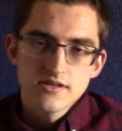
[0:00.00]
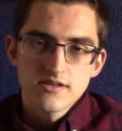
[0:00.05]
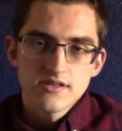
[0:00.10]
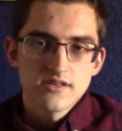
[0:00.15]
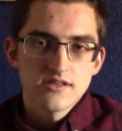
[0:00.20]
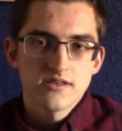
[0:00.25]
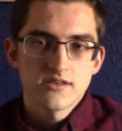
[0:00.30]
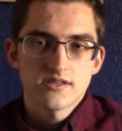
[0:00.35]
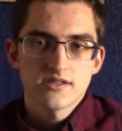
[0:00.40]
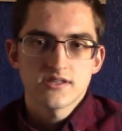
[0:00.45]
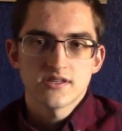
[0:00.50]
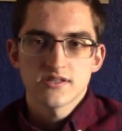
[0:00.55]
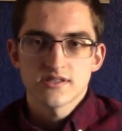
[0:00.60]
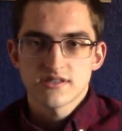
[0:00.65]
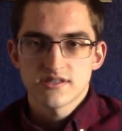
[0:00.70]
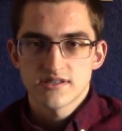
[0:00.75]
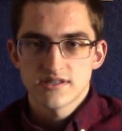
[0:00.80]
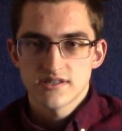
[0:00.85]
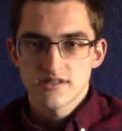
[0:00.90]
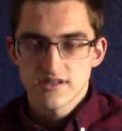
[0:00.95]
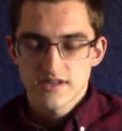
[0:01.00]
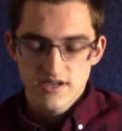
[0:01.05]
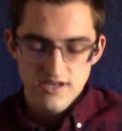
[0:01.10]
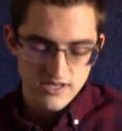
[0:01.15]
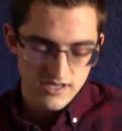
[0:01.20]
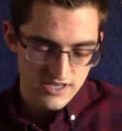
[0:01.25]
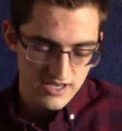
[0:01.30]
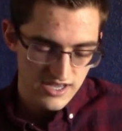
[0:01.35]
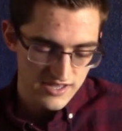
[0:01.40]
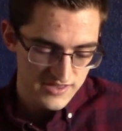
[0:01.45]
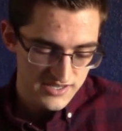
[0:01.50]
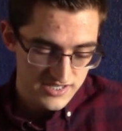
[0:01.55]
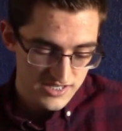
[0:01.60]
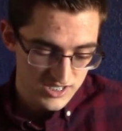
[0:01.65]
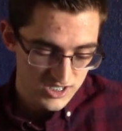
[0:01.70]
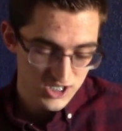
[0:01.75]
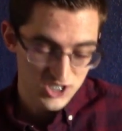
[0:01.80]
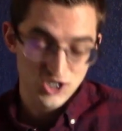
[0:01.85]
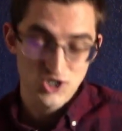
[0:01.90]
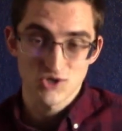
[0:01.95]
It's just... God, this
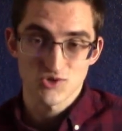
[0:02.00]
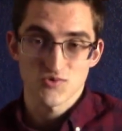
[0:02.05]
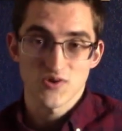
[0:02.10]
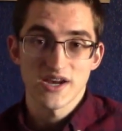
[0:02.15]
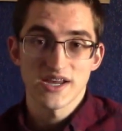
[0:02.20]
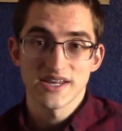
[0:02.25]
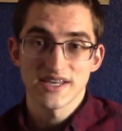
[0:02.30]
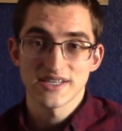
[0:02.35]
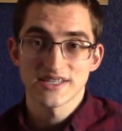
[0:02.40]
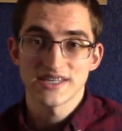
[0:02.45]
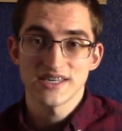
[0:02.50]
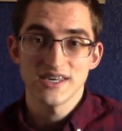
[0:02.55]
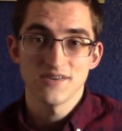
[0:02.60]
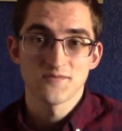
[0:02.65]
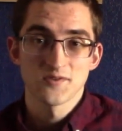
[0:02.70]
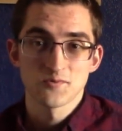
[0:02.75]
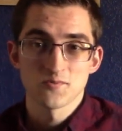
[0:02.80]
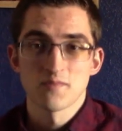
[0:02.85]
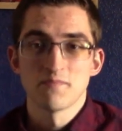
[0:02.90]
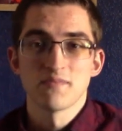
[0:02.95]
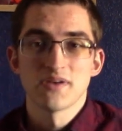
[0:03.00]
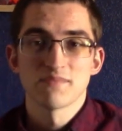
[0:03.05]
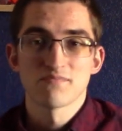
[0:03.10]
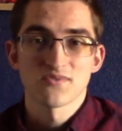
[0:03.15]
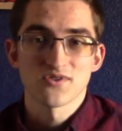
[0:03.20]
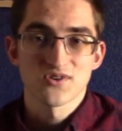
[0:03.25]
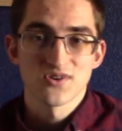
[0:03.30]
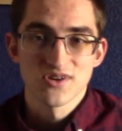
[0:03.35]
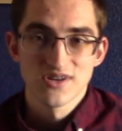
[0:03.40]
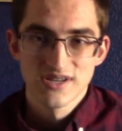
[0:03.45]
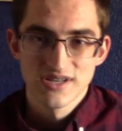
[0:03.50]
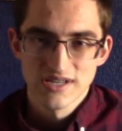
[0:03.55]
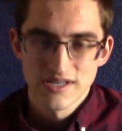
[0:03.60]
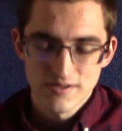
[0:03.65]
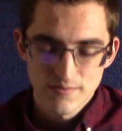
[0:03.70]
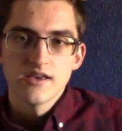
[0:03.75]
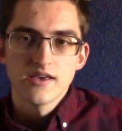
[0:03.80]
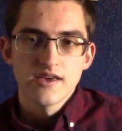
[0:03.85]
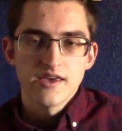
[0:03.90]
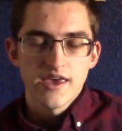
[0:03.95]
is just draining to even remember.
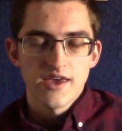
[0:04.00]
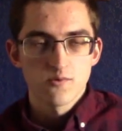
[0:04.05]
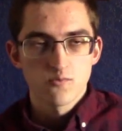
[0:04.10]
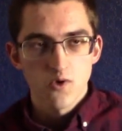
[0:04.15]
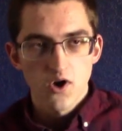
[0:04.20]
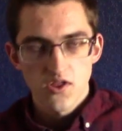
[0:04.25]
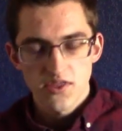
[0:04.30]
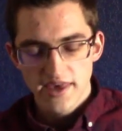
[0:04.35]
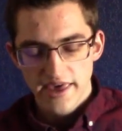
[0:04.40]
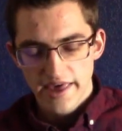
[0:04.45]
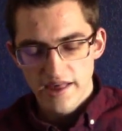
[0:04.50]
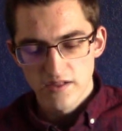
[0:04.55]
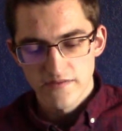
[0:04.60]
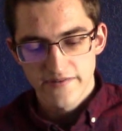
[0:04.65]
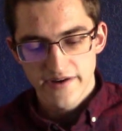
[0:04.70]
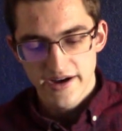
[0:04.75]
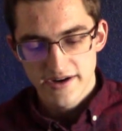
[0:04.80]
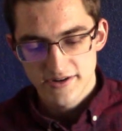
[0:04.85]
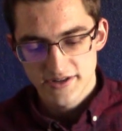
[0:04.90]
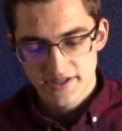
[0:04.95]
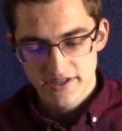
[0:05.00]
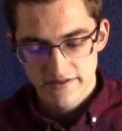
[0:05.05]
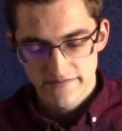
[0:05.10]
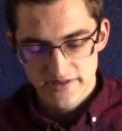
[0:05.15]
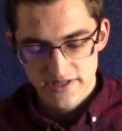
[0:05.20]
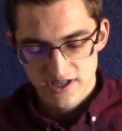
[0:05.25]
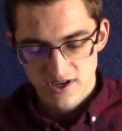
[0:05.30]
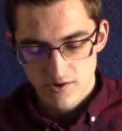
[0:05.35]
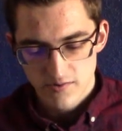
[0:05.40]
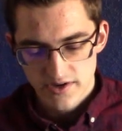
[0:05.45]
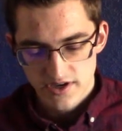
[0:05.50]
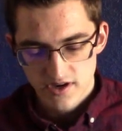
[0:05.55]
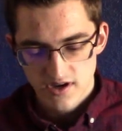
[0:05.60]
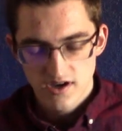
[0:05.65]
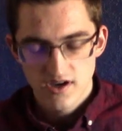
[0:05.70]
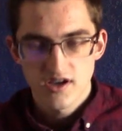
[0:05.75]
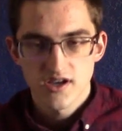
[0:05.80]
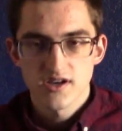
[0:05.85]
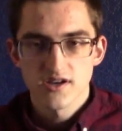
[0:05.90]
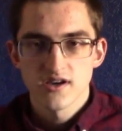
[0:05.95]
And while the Hellfire stuff is going
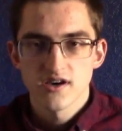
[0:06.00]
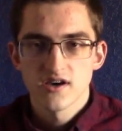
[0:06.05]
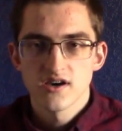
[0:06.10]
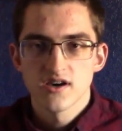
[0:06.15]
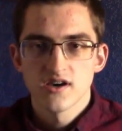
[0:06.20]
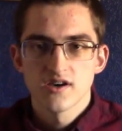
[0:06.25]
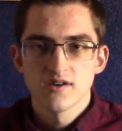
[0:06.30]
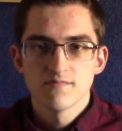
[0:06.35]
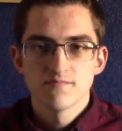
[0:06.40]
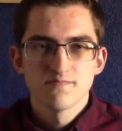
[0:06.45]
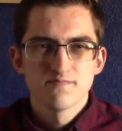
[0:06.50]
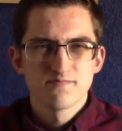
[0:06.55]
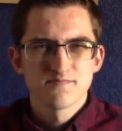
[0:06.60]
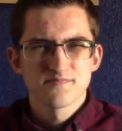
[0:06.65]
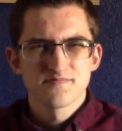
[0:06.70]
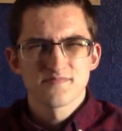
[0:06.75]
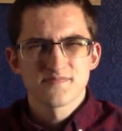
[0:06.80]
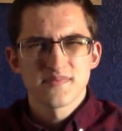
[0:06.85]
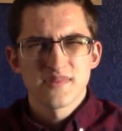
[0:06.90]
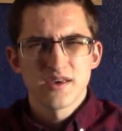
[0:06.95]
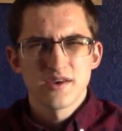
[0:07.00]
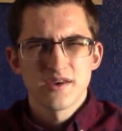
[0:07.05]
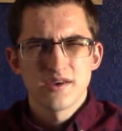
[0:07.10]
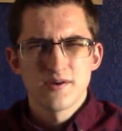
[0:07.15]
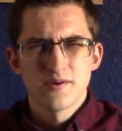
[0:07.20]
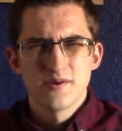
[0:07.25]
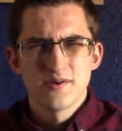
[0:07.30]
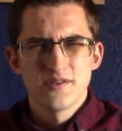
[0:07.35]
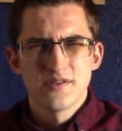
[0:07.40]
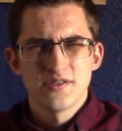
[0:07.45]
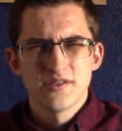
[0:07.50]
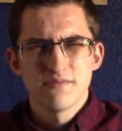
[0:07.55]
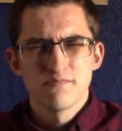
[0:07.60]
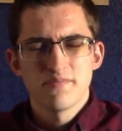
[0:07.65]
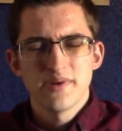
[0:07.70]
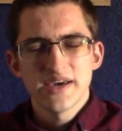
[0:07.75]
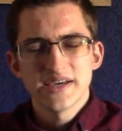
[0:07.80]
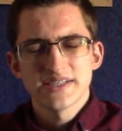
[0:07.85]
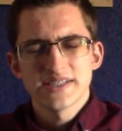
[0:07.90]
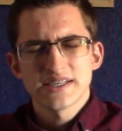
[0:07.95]
on,
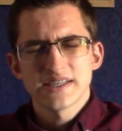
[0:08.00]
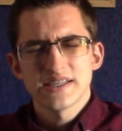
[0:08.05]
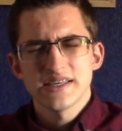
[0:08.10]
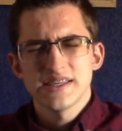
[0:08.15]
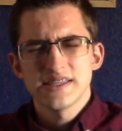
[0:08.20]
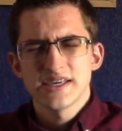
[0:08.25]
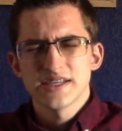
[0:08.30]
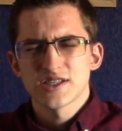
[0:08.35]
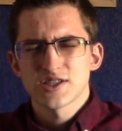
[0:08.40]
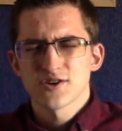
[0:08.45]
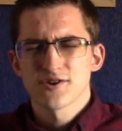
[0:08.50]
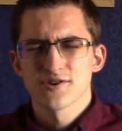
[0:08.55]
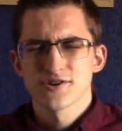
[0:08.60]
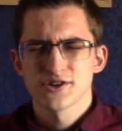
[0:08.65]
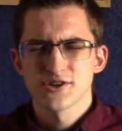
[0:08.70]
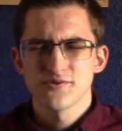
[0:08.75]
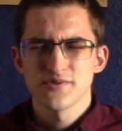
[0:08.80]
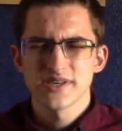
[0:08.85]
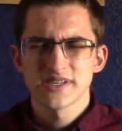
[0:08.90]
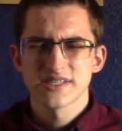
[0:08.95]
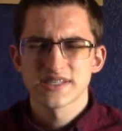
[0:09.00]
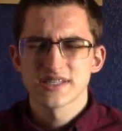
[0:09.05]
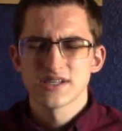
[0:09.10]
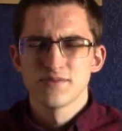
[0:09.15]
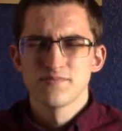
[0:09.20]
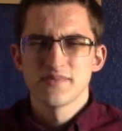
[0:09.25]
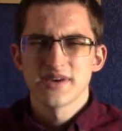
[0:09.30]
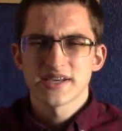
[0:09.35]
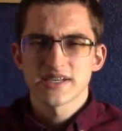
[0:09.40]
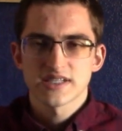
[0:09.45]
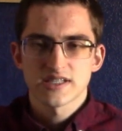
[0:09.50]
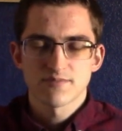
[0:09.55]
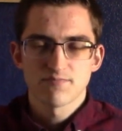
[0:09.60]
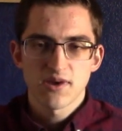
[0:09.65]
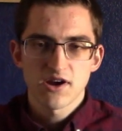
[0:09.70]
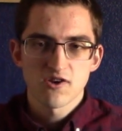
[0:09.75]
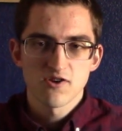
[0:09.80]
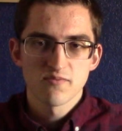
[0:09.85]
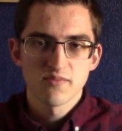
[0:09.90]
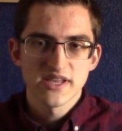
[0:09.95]
basically they start doing some
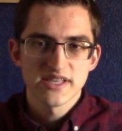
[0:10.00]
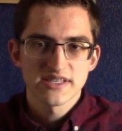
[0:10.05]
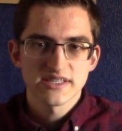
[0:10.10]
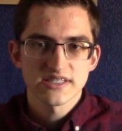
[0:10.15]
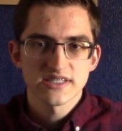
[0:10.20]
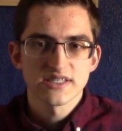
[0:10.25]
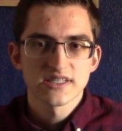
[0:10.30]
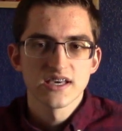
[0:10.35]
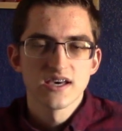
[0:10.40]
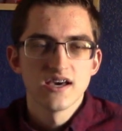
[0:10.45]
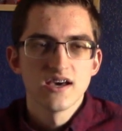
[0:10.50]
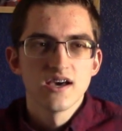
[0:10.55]
experiments